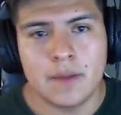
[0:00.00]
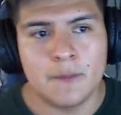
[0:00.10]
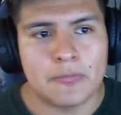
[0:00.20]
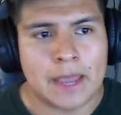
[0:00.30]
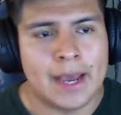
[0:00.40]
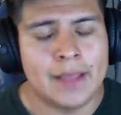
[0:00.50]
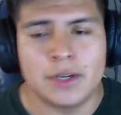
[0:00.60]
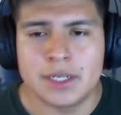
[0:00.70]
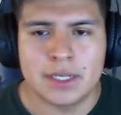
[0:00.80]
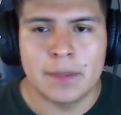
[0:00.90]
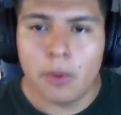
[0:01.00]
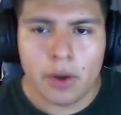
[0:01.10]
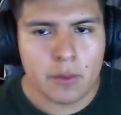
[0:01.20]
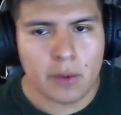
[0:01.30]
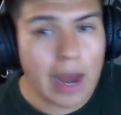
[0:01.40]
There's a some
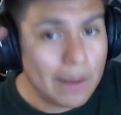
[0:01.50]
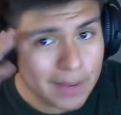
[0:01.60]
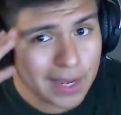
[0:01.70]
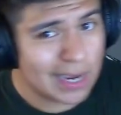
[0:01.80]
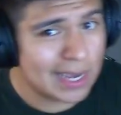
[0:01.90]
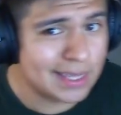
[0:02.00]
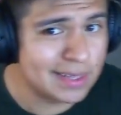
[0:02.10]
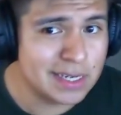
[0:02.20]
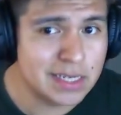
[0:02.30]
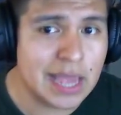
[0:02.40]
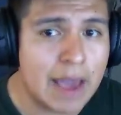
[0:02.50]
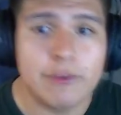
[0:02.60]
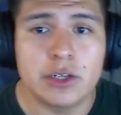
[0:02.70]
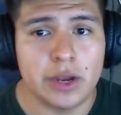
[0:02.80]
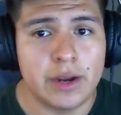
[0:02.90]
point where I'm like, I think they just have
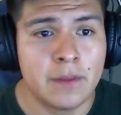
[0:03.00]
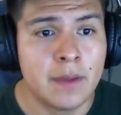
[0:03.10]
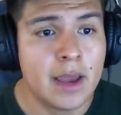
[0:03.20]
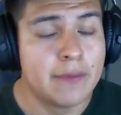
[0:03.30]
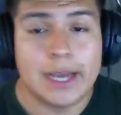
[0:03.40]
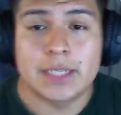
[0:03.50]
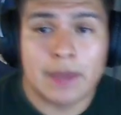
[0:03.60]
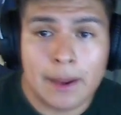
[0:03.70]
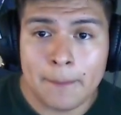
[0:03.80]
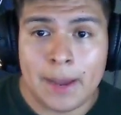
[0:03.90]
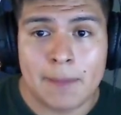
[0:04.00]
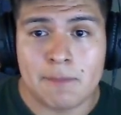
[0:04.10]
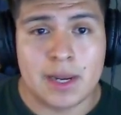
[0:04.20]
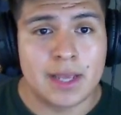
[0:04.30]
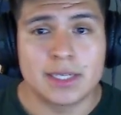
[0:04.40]
to trade him. That's my
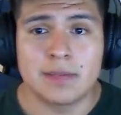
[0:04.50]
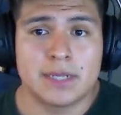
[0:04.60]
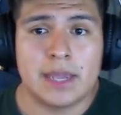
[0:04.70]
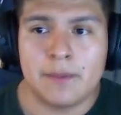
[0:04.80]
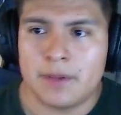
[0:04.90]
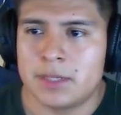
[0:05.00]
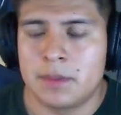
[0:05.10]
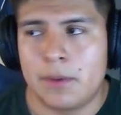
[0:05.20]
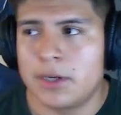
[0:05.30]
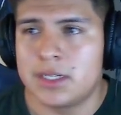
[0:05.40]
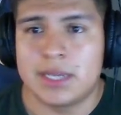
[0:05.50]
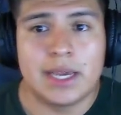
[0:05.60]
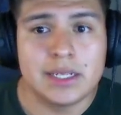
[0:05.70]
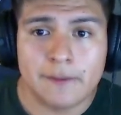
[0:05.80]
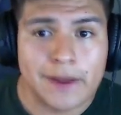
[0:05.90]
opinion. Some people are just saying
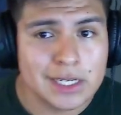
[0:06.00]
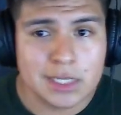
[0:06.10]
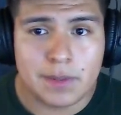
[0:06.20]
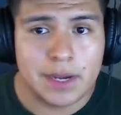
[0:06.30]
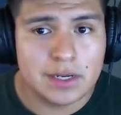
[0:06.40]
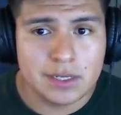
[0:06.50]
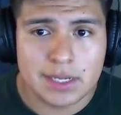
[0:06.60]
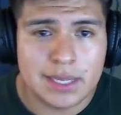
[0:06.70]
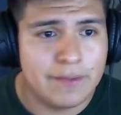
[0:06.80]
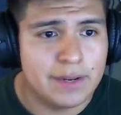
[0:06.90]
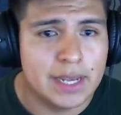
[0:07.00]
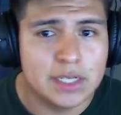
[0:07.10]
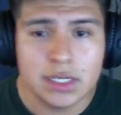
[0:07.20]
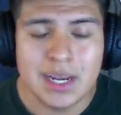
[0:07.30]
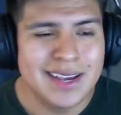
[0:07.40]
he's a franchise player, just a living
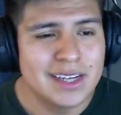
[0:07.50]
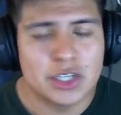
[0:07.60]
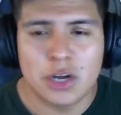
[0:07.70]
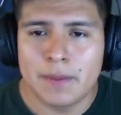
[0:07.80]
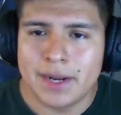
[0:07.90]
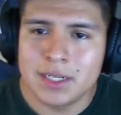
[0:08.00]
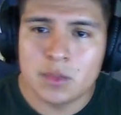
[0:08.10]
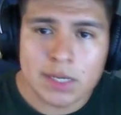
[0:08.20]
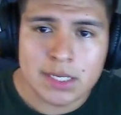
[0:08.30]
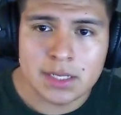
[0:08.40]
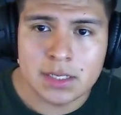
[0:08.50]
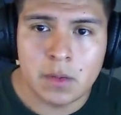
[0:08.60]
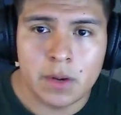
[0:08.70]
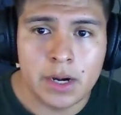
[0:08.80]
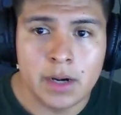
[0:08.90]
legend. Sure, but he's just wasting his
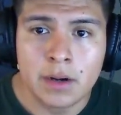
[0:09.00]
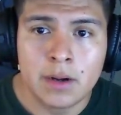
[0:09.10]
career.